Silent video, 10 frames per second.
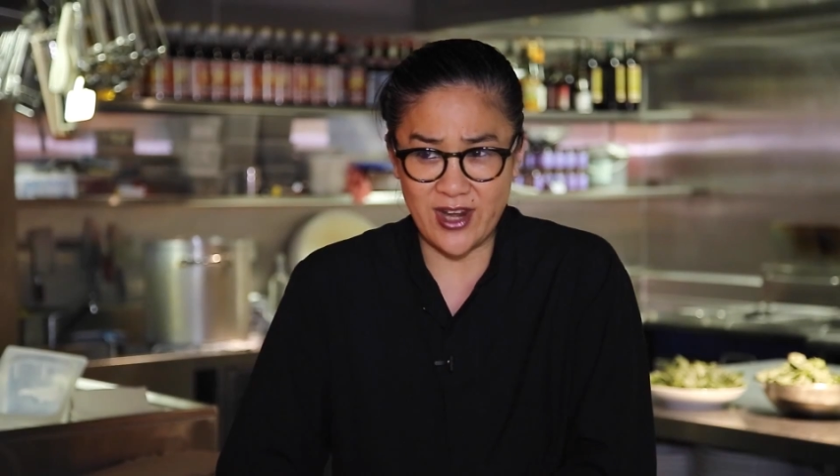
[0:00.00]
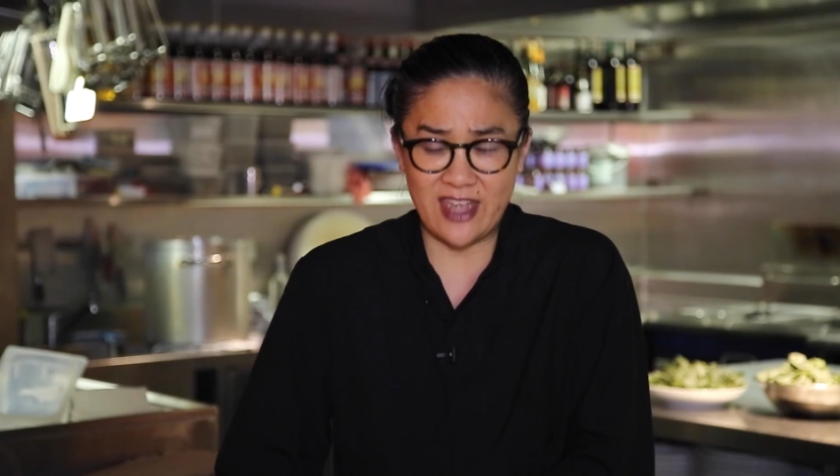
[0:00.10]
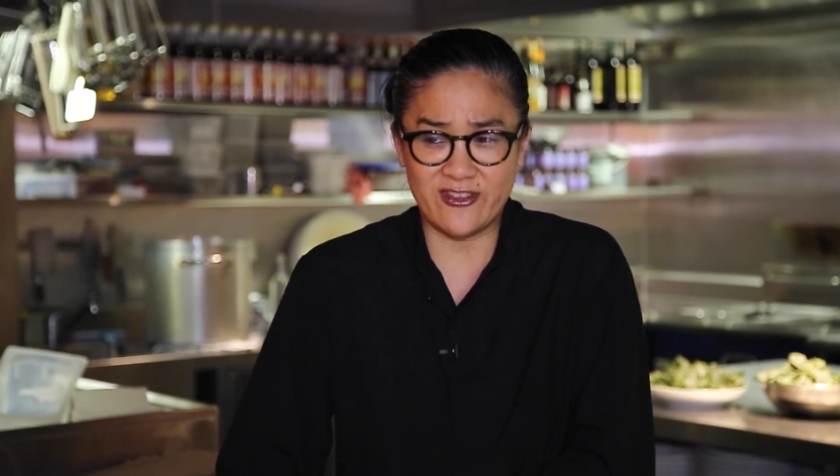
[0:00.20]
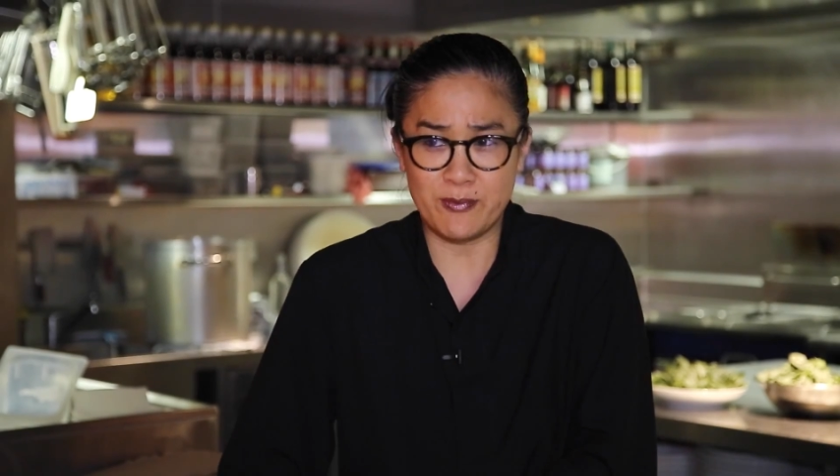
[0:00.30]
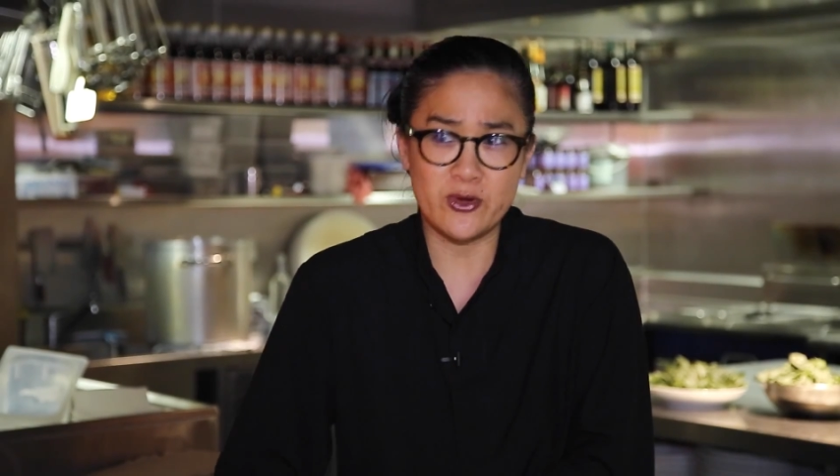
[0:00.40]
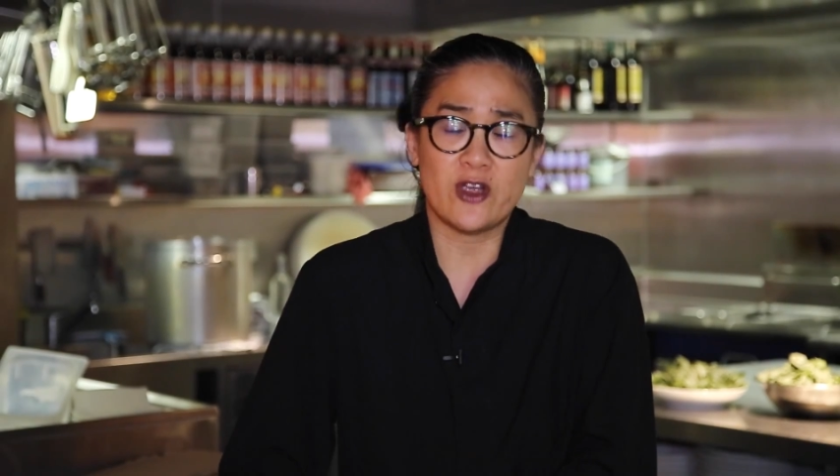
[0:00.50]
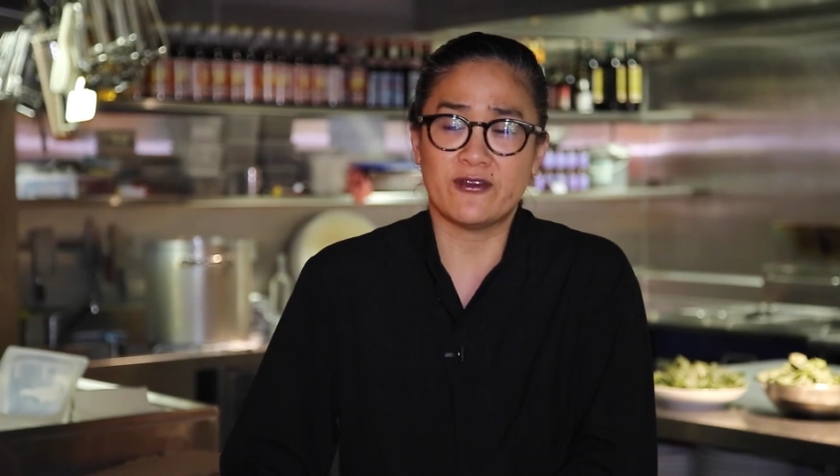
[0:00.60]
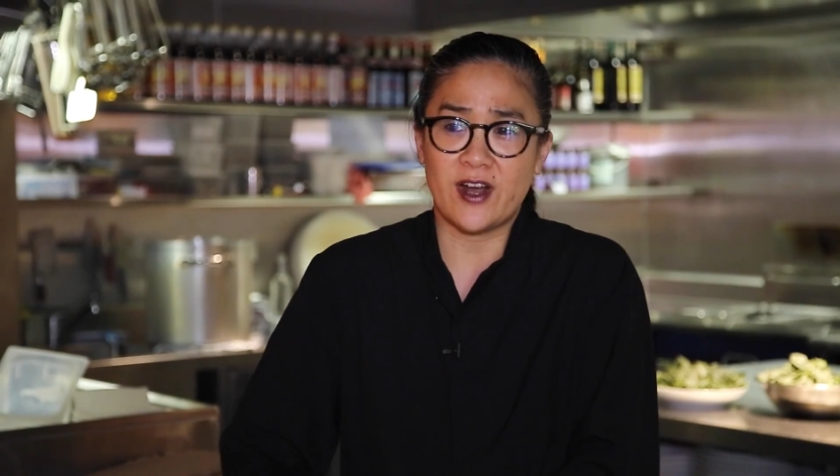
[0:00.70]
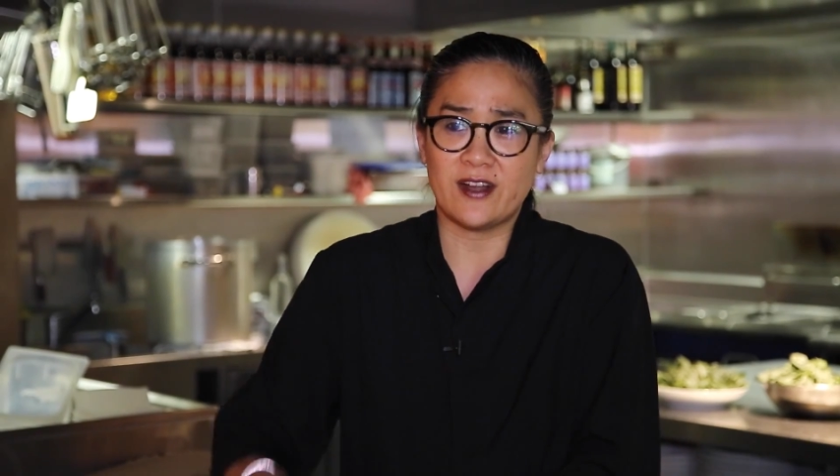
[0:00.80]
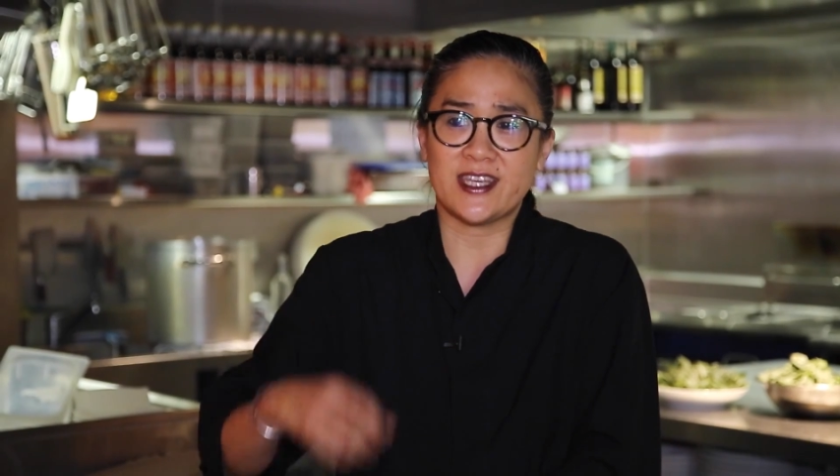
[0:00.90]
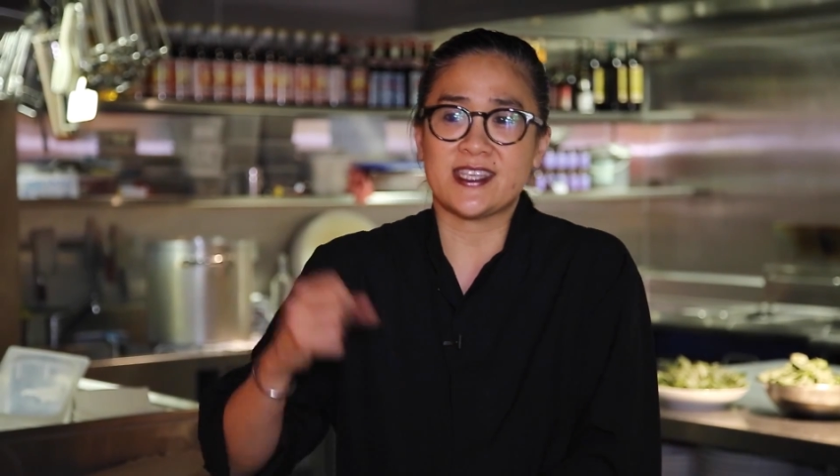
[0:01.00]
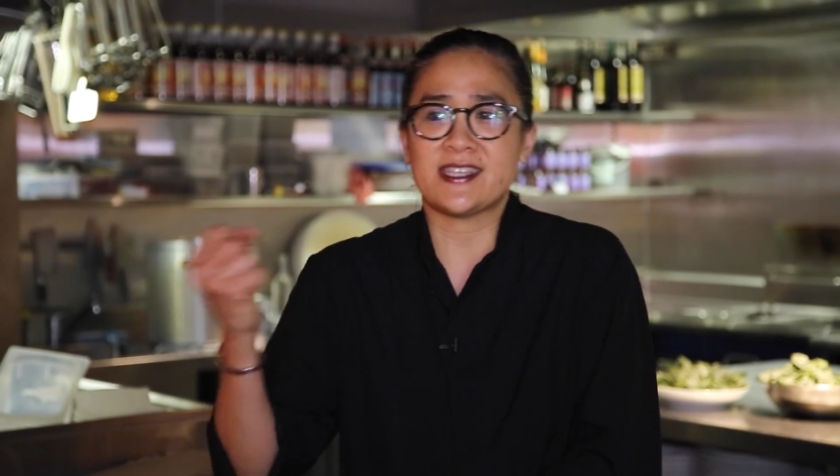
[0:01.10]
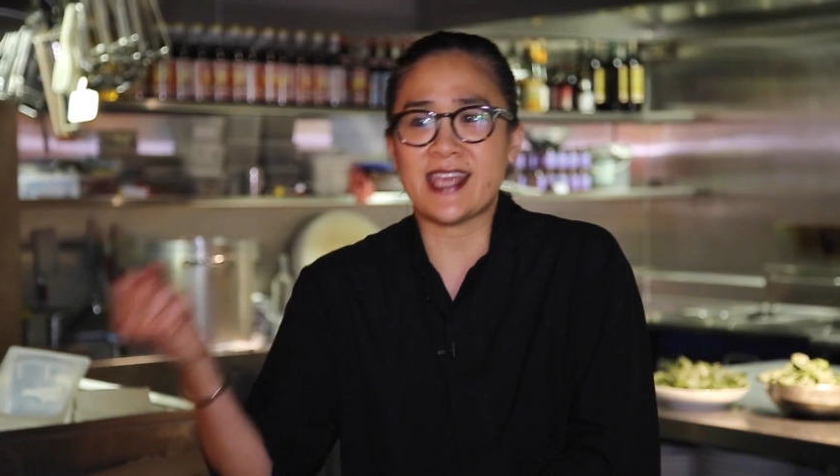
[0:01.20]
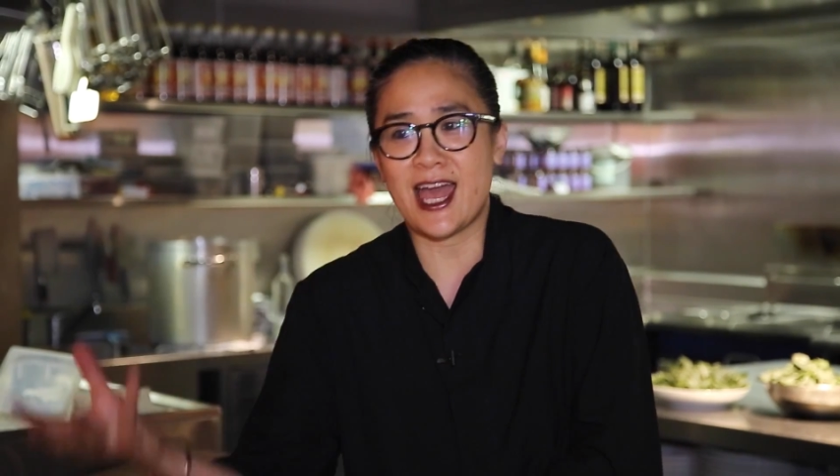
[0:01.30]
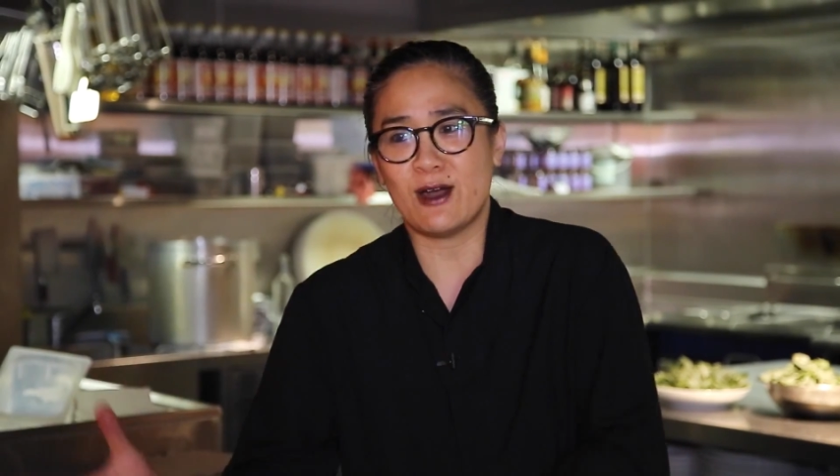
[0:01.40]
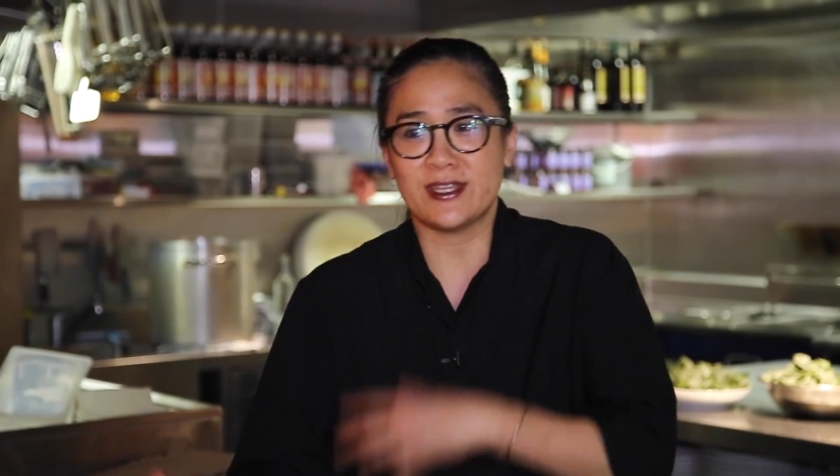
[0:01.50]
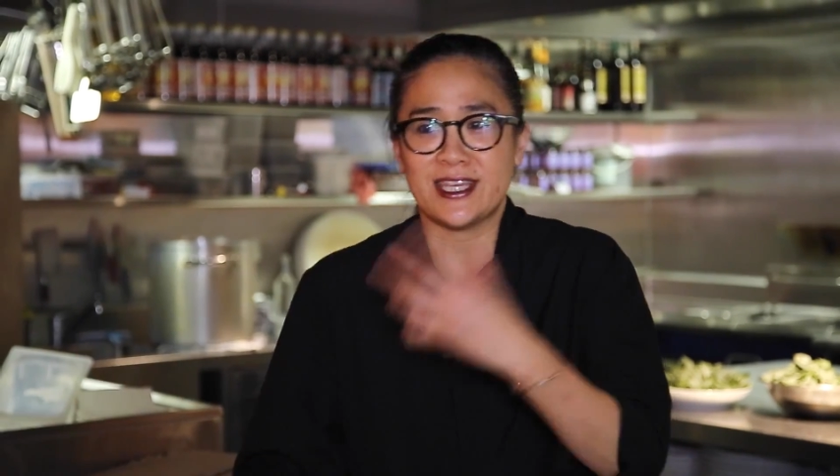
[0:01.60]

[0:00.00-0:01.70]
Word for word: flavour profile. They're sour,